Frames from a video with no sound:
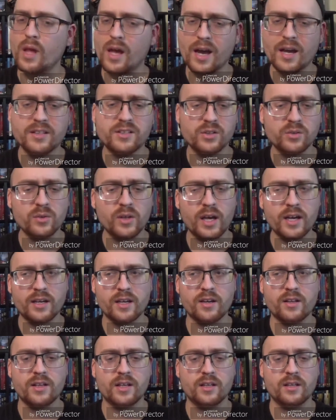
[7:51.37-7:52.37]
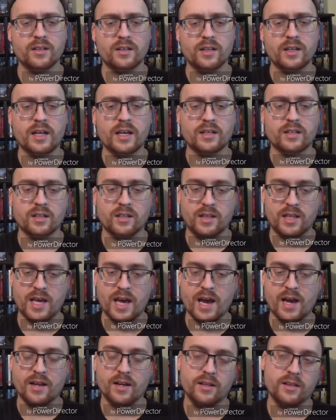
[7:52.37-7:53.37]
i do like how they connected
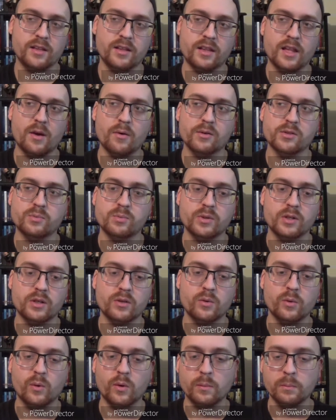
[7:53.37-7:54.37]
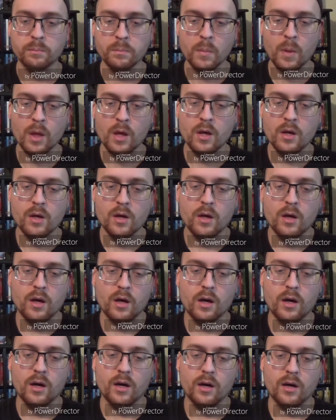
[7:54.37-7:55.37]
that i thought that was pretty cool
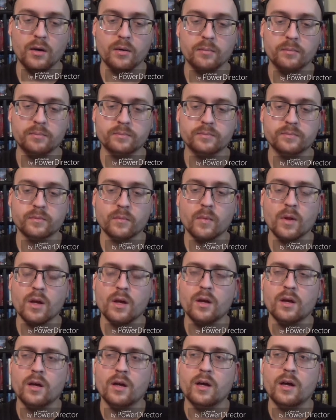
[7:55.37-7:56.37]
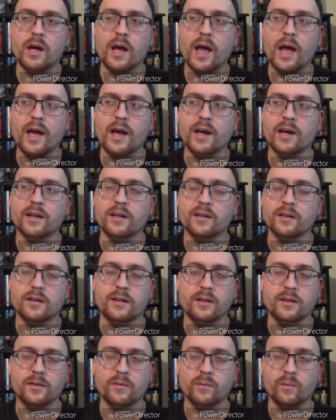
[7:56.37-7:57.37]
um, and
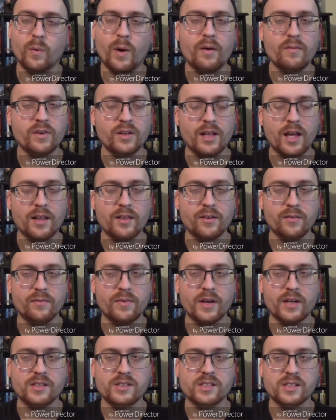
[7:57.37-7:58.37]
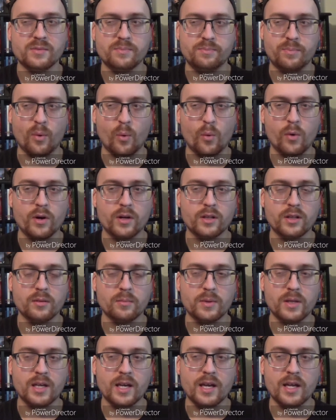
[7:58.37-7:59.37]
whenever Leatherface is born at the
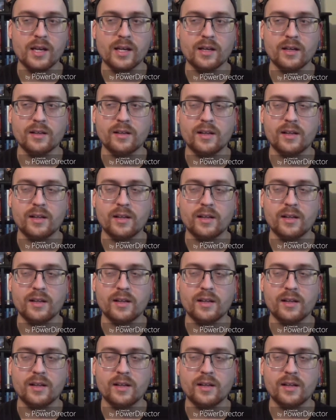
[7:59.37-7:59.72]
beginning,